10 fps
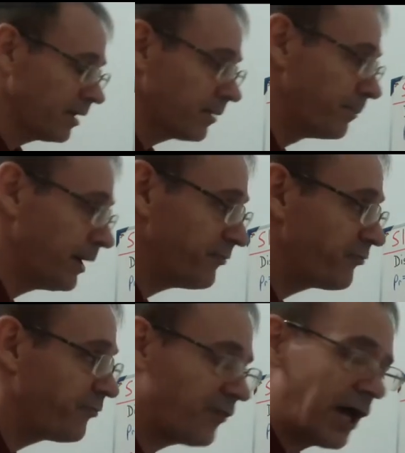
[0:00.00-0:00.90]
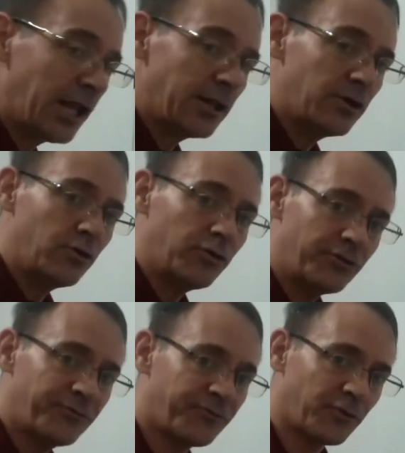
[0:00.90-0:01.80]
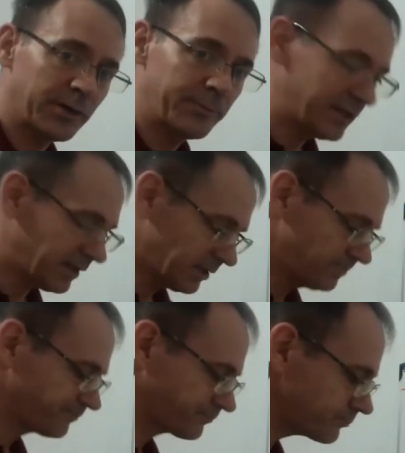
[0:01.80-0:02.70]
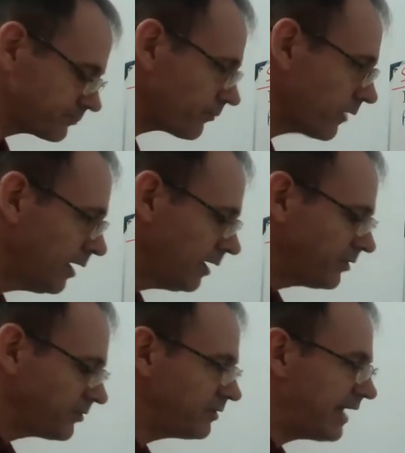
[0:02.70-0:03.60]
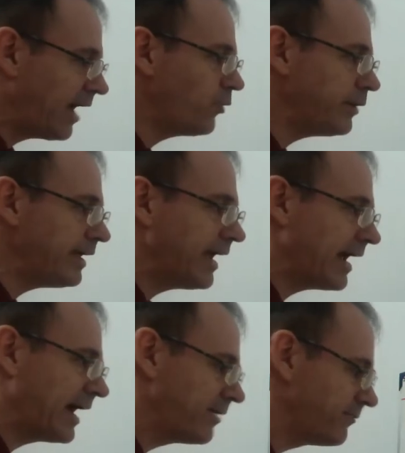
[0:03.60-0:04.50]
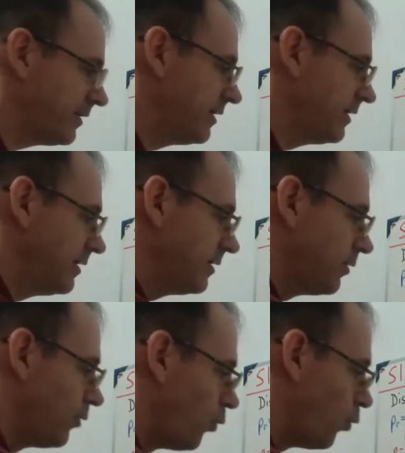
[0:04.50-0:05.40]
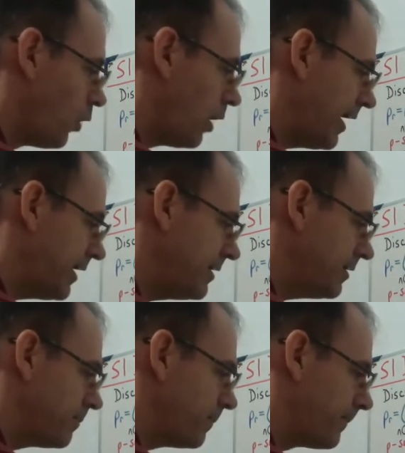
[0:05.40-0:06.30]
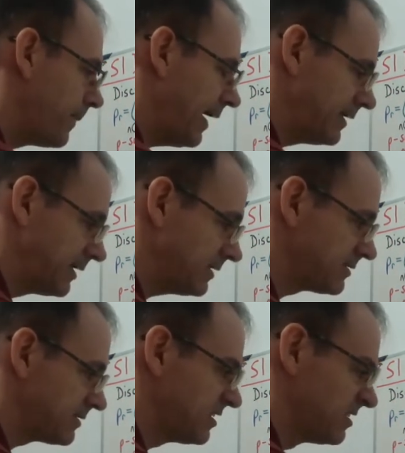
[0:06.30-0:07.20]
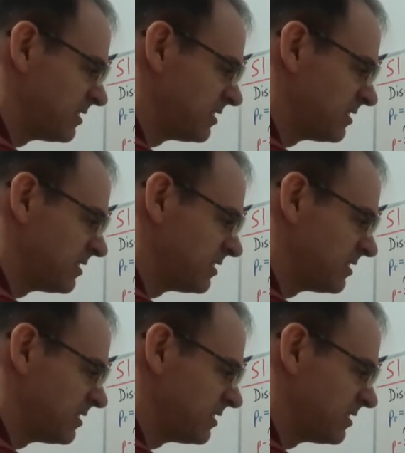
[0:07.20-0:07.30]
but follow the formula. So now we have 1 minus